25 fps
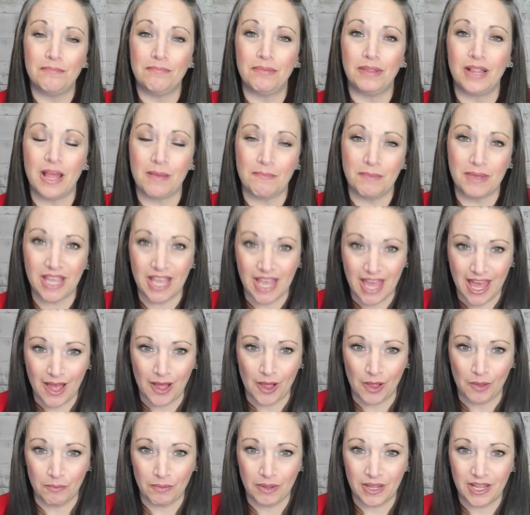plumbing
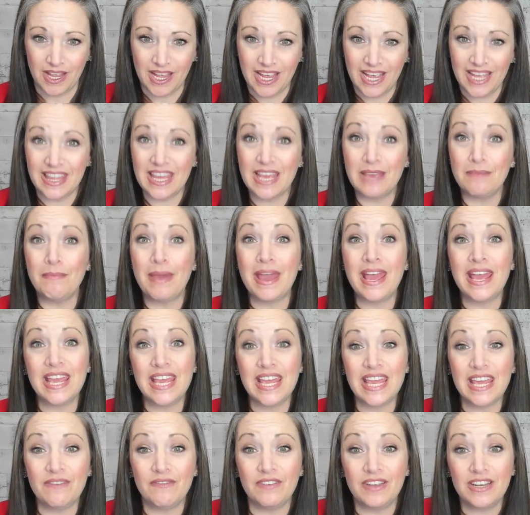help. They may
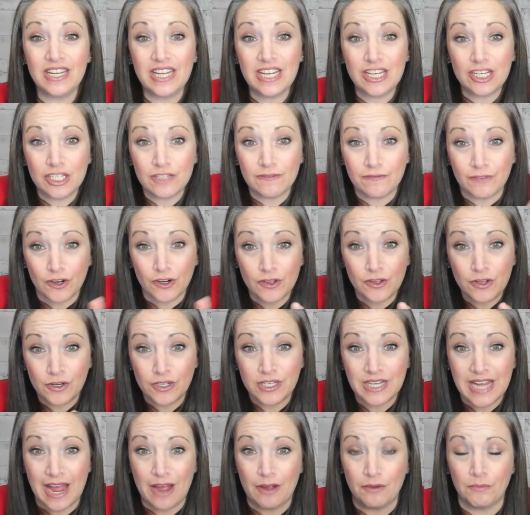even niche further
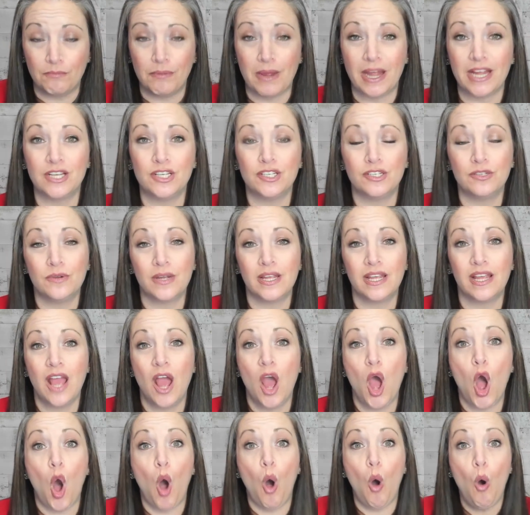down by doing
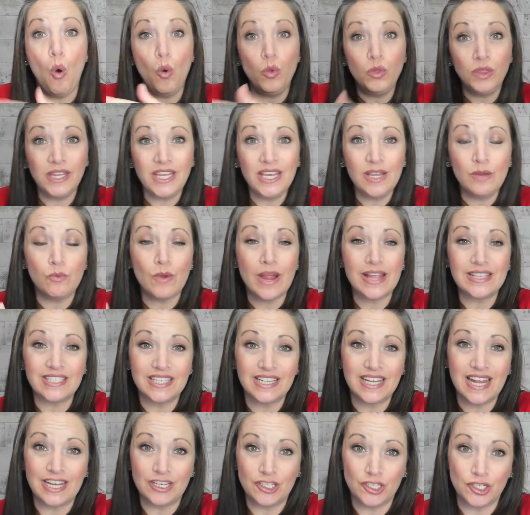only
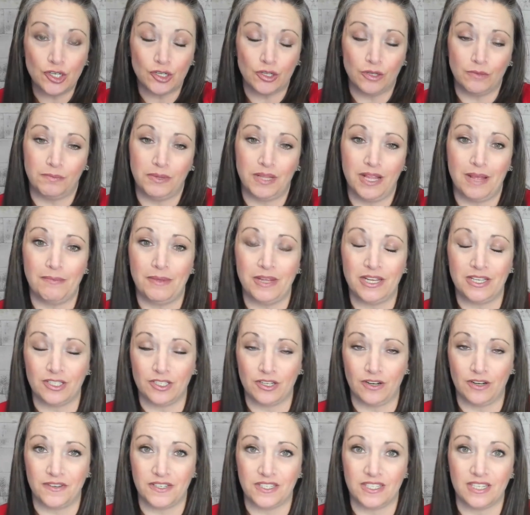residential plumbing
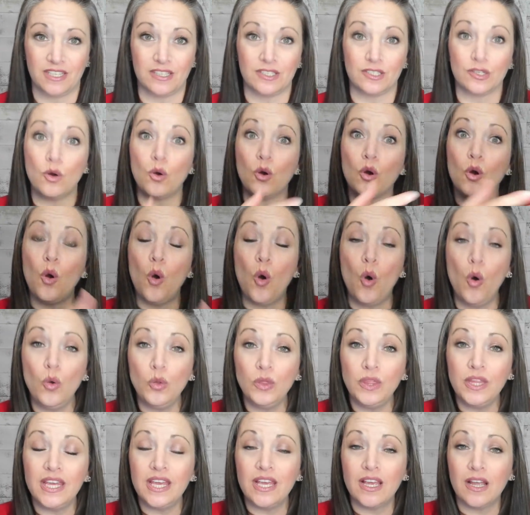services or
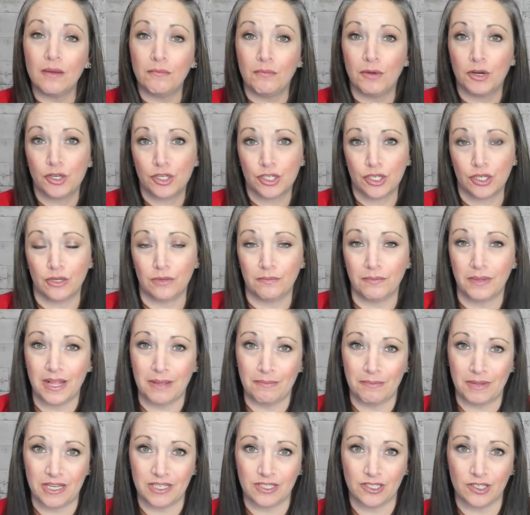only commercial
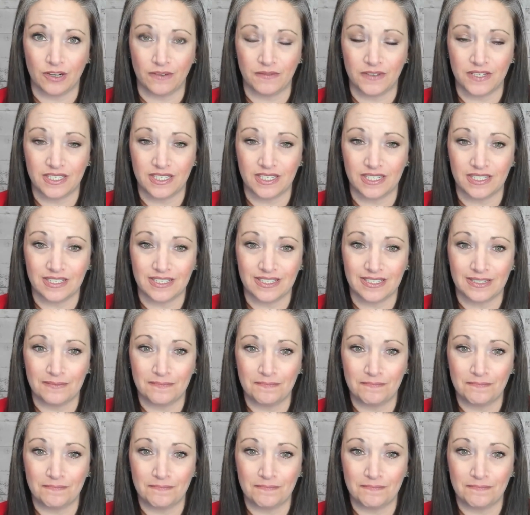plumbing services.